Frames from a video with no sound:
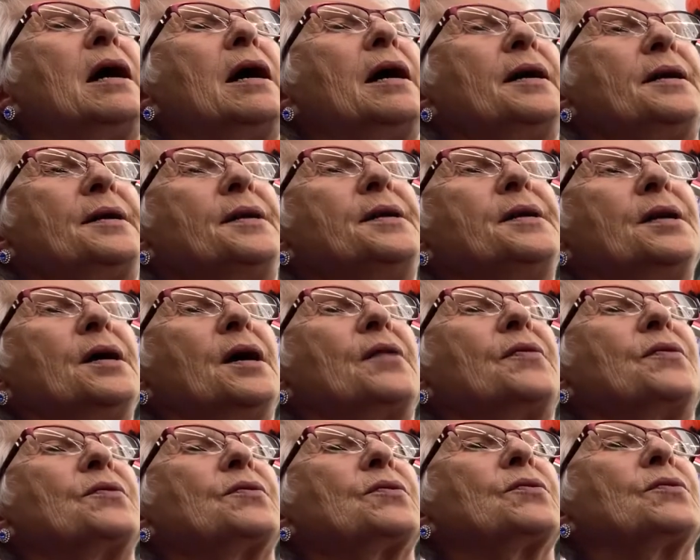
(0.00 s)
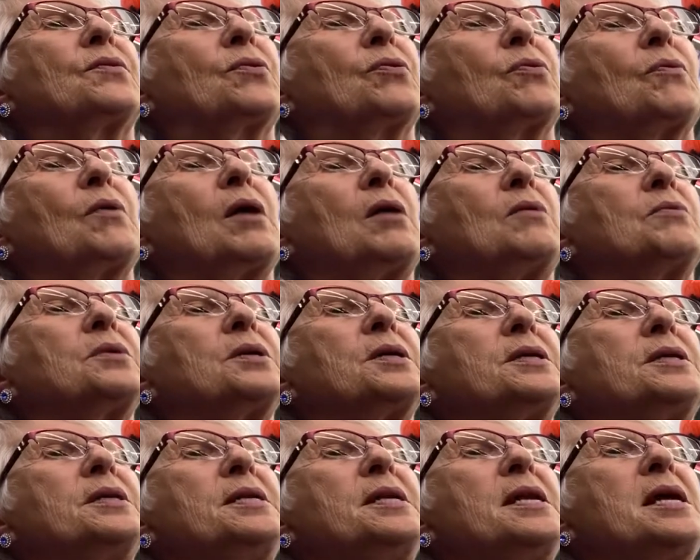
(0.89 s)
Another
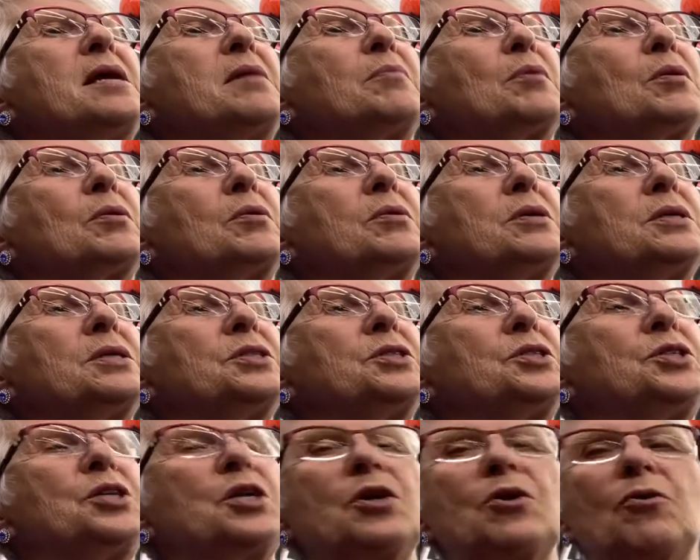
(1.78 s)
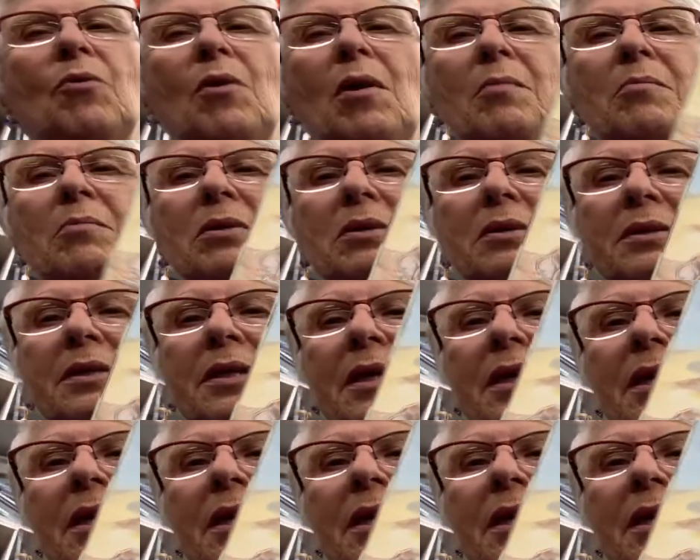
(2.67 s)
crowded neighborhood, she grumbled.